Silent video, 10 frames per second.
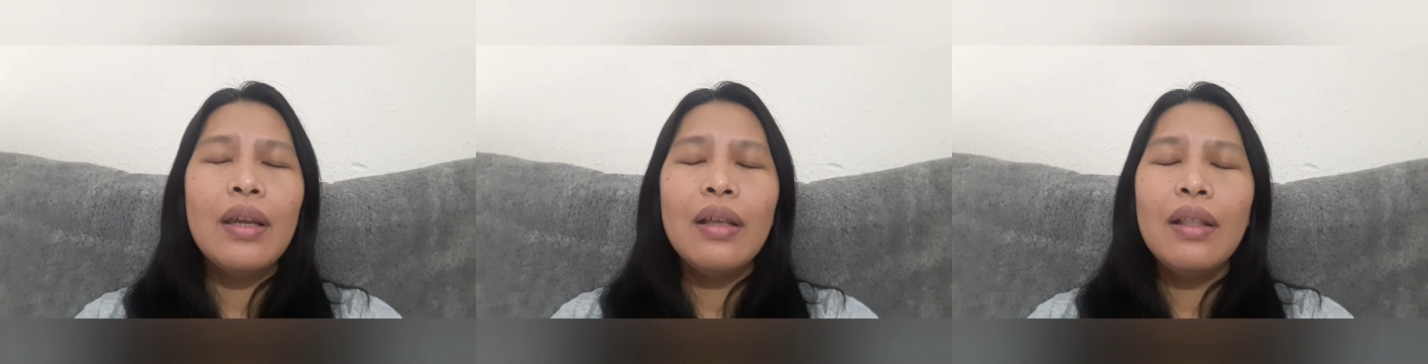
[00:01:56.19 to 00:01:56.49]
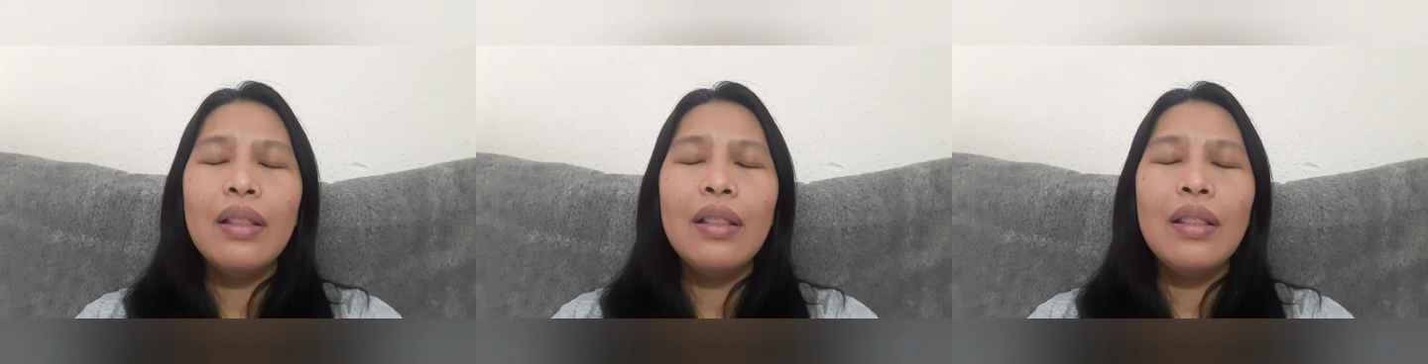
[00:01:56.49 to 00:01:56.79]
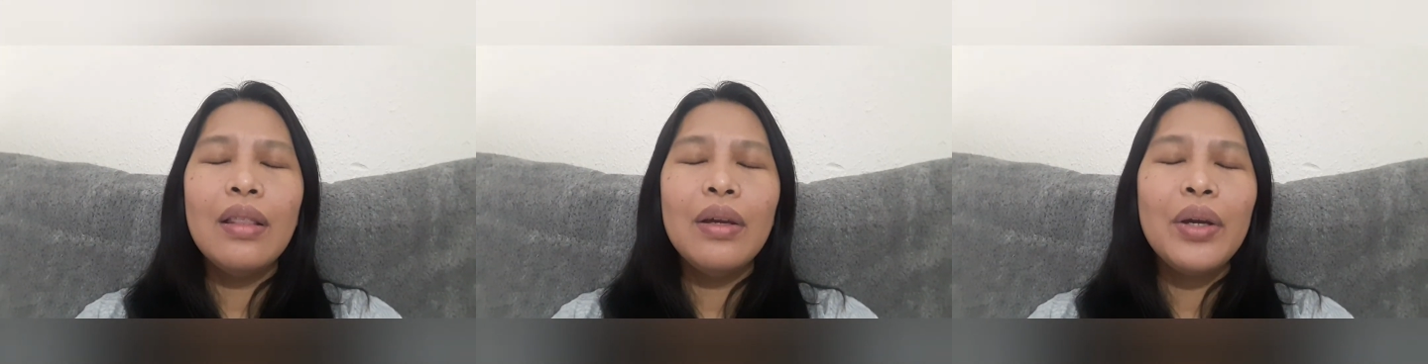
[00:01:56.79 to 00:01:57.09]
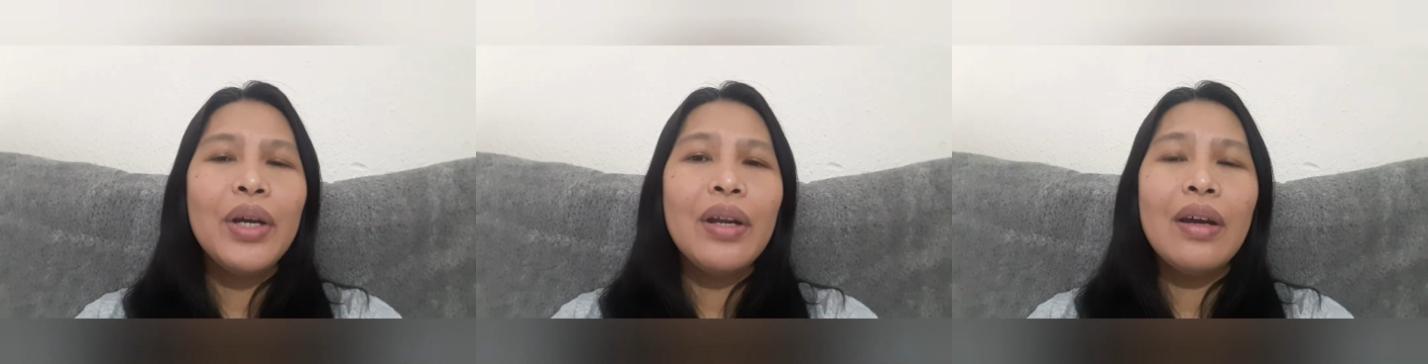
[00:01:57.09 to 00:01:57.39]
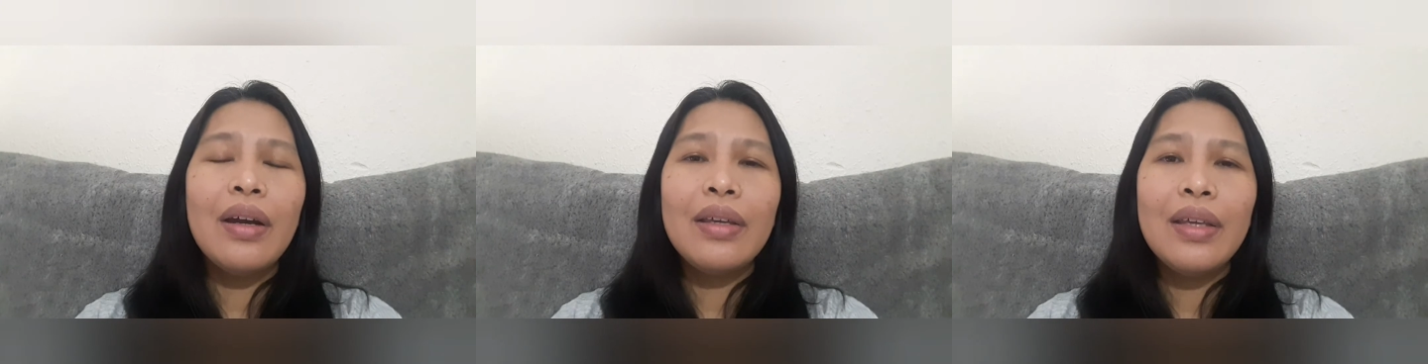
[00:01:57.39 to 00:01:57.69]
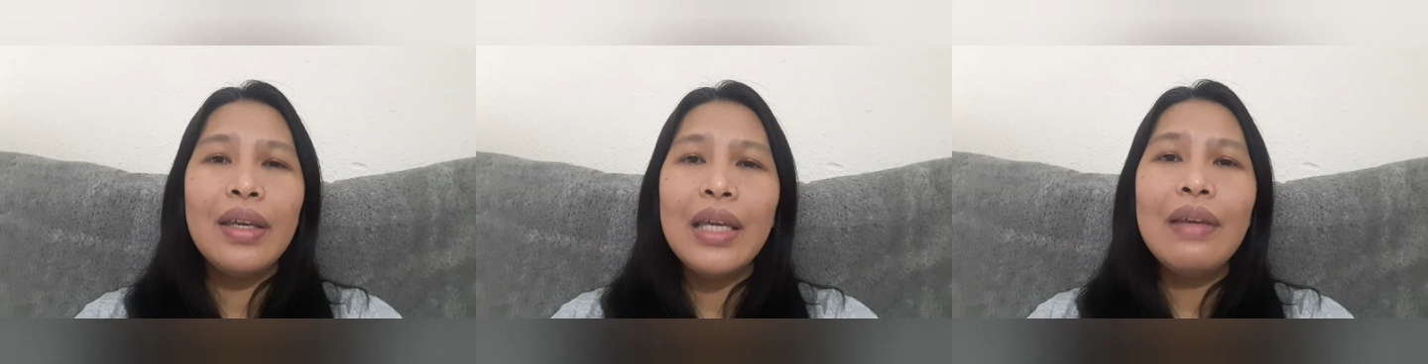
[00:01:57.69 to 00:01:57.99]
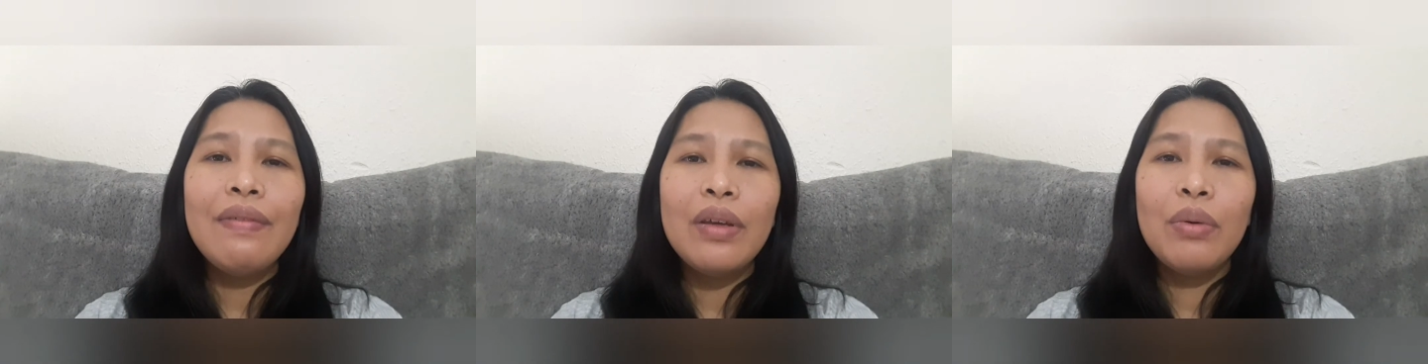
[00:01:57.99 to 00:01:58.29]
Lord, I give
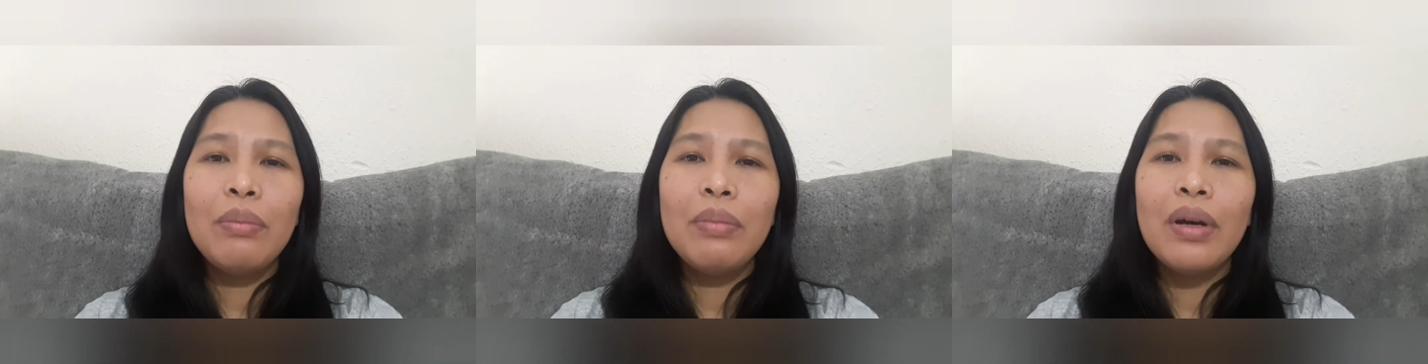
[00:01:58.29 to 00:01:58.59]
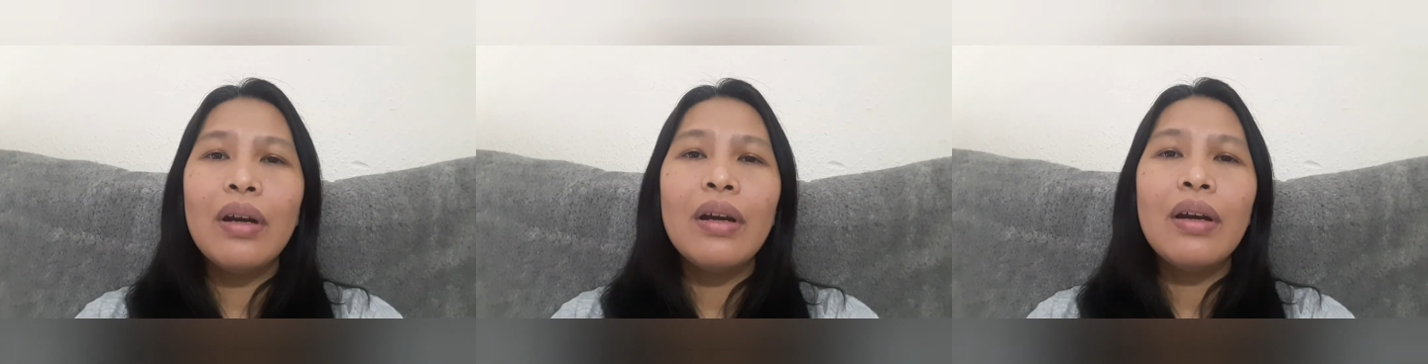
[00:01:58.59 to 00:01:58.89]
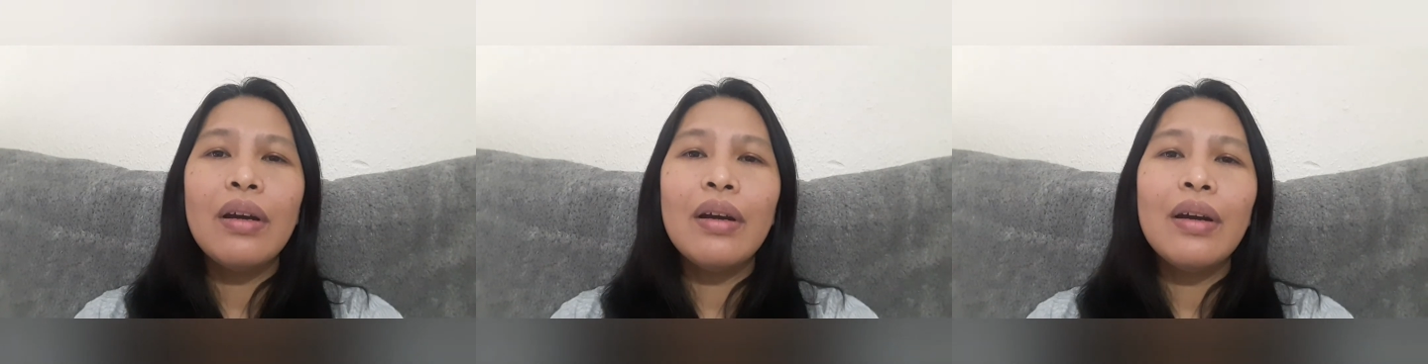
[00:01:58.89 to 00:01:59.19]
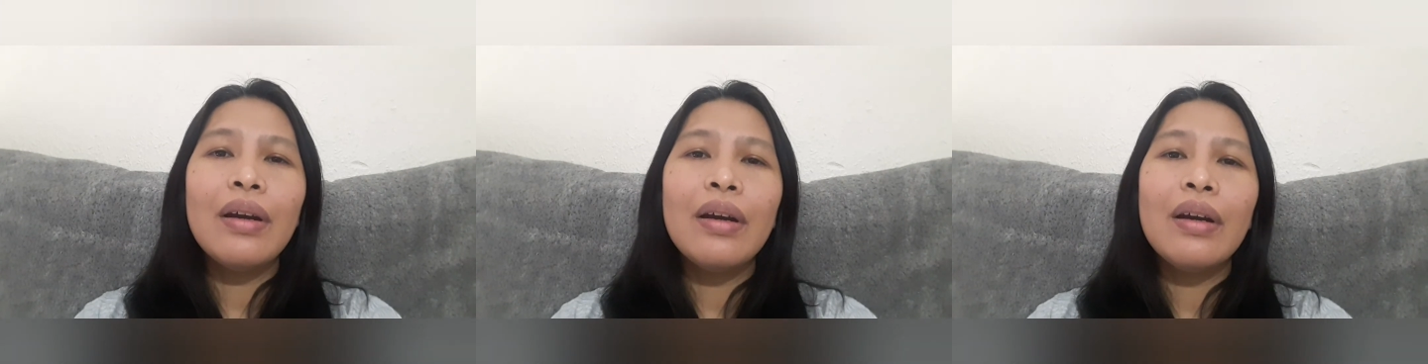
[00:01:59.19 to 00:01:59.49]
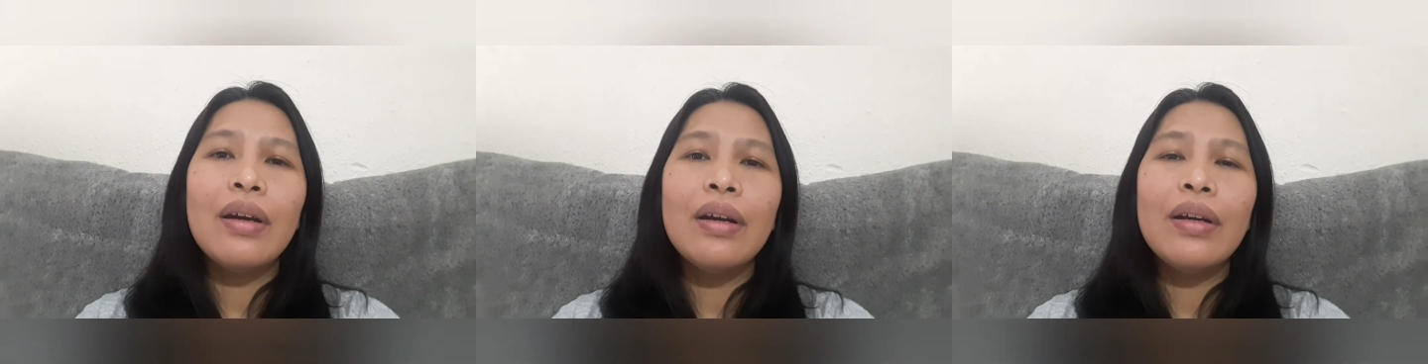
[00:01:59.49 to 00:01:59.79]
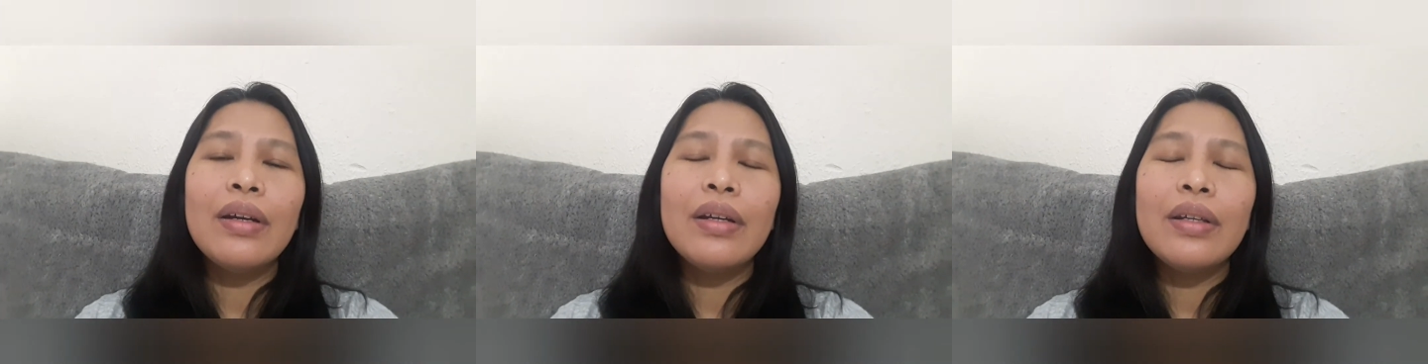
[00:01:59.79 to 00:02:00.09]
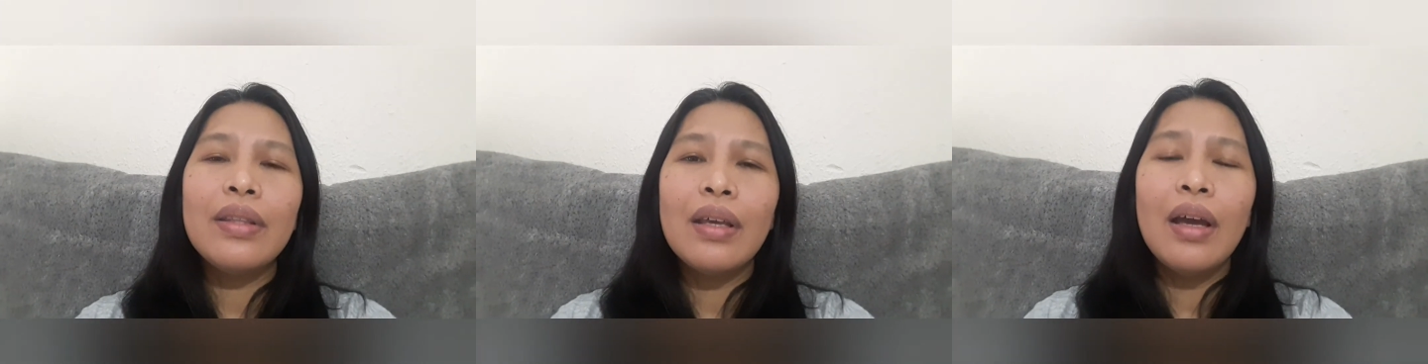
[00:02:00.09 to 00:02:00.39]
you my heart.
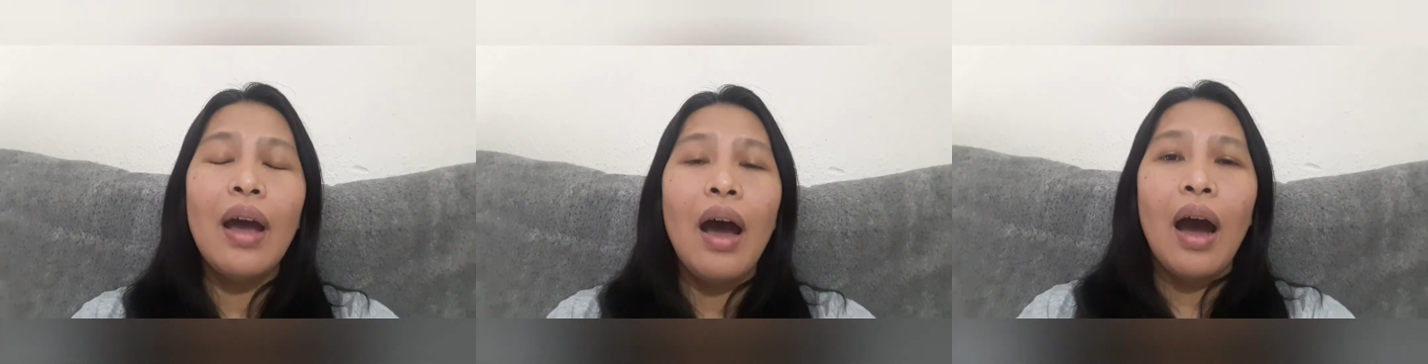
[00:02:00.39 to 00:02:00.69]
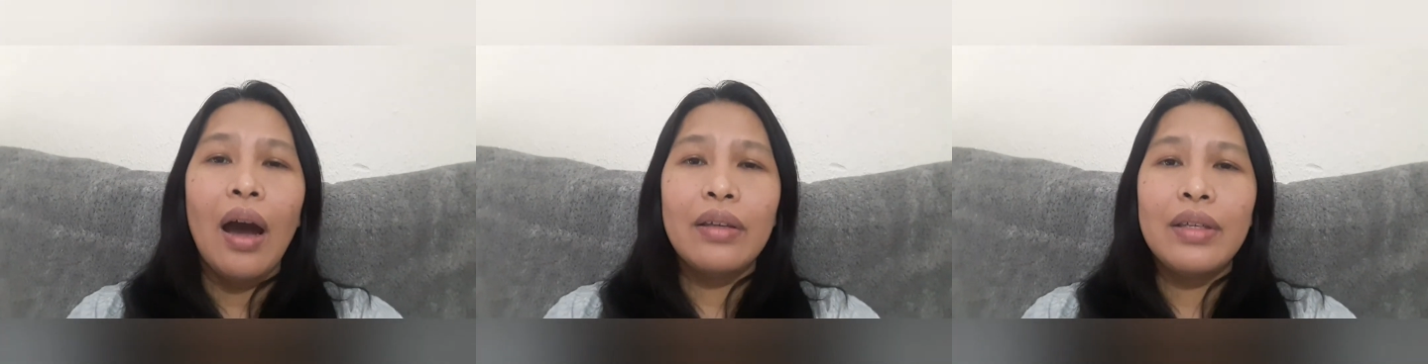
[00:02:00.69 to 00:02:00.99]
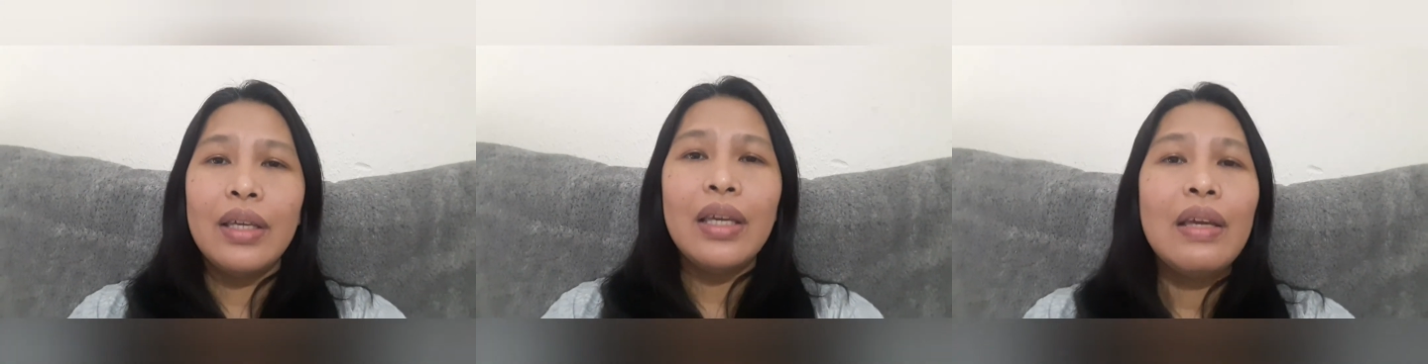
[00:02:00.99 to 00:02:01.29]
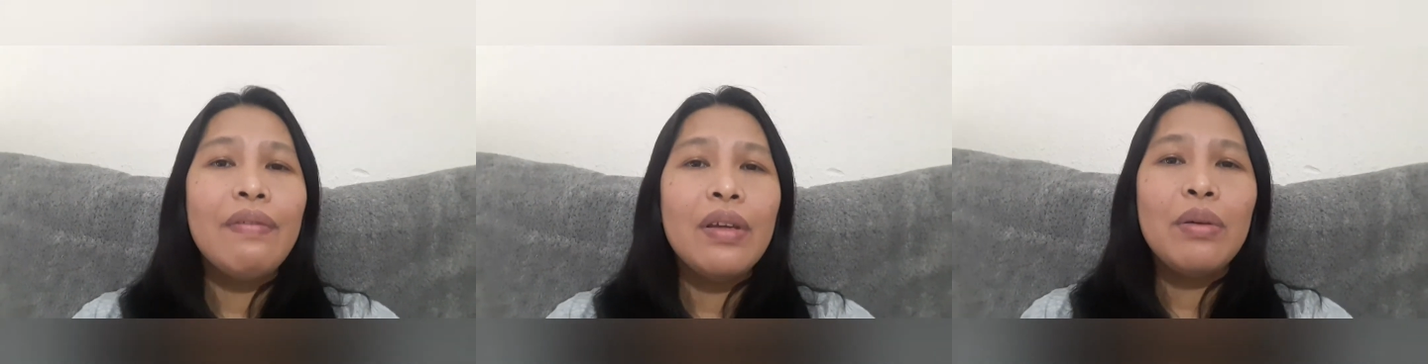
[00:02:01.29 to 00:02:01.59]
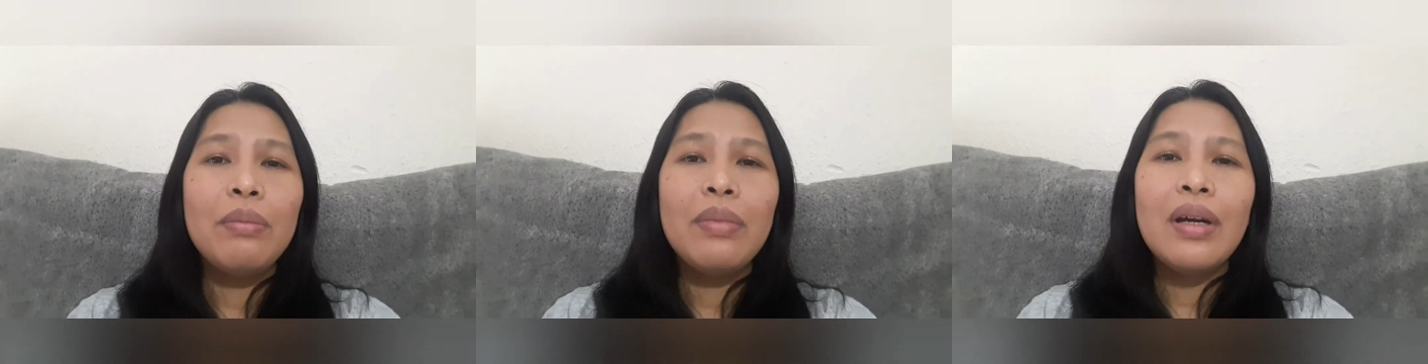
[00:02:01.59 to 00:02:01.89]
I give you my